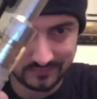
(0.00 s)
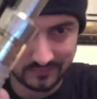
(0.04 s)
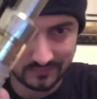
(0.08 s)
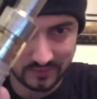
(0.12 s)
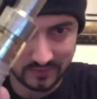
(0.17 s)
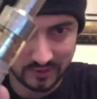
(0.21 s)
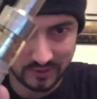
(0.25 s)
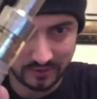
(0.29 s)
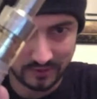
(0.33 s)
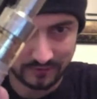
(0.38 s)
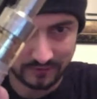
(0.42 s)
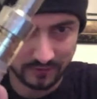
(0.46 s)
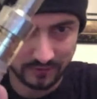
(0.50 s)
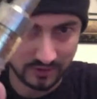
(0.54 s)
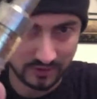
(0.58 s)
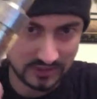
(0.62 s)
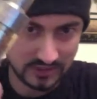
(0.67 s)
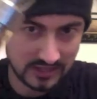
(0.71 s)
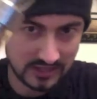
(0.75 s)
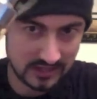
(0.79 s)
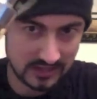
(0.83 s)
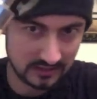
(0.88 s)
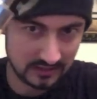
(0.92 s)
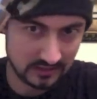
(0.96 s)
on your first
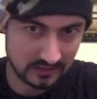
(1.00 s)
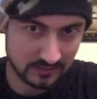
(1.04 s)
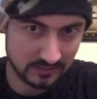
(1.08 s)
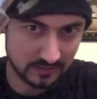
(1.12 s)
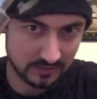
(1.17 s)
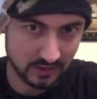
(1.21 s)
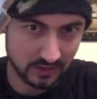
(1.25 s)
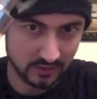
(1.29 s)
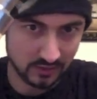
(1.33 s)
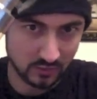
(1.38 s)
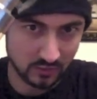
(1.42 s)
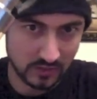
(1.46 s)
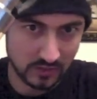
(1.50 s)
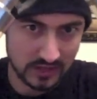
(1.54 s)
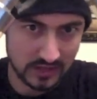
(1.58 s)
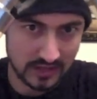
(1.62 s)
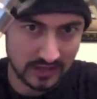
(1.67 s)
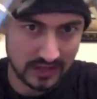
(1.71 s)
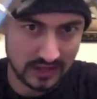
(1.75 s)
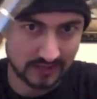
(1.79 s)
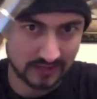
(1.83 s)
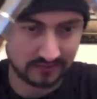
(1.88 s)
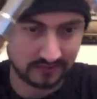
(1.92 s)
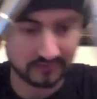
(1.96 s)
setting compared to what I
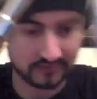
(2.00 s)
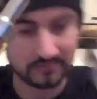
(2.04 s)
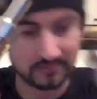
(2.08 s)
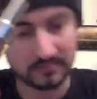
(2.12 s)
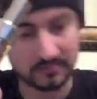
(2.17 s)
have.